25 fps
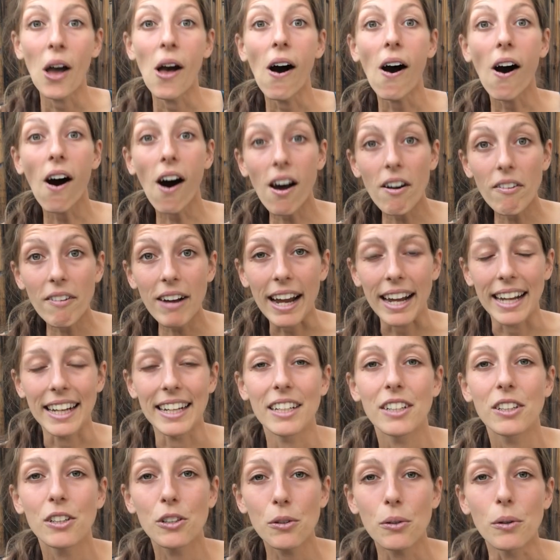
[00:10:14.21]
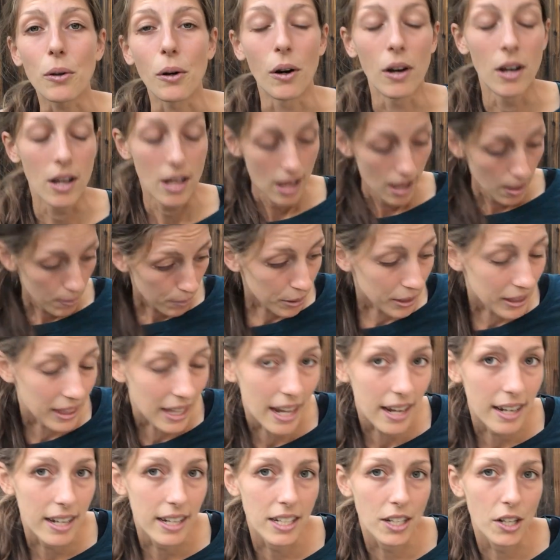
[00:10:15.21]
All right, cool. Put
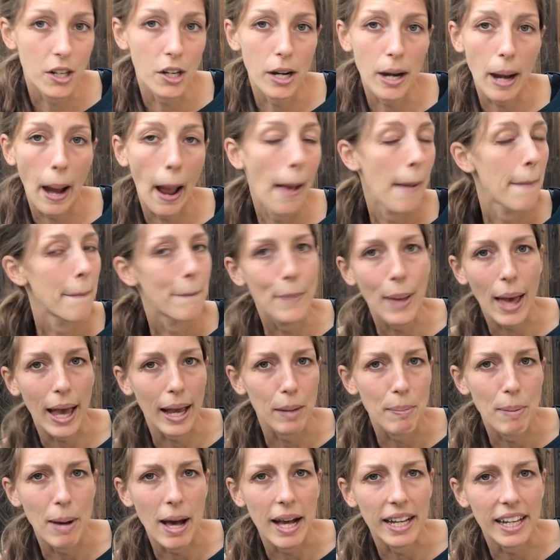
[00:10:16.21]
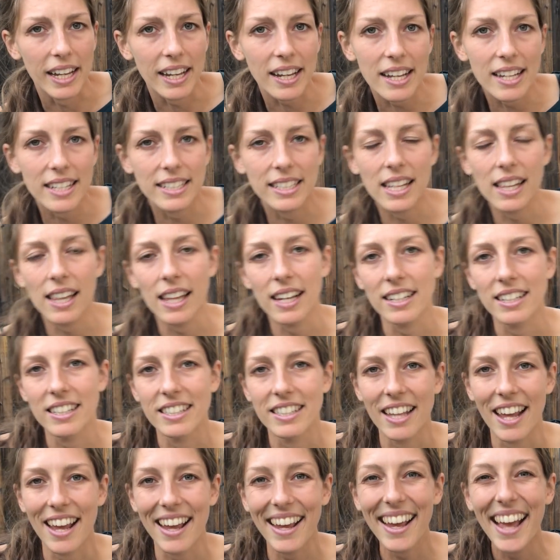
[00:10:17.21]
that in your back pocket, as I like to
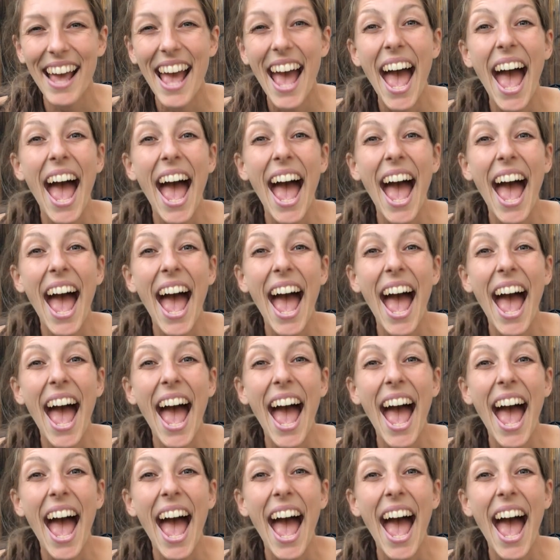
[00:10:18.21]
say.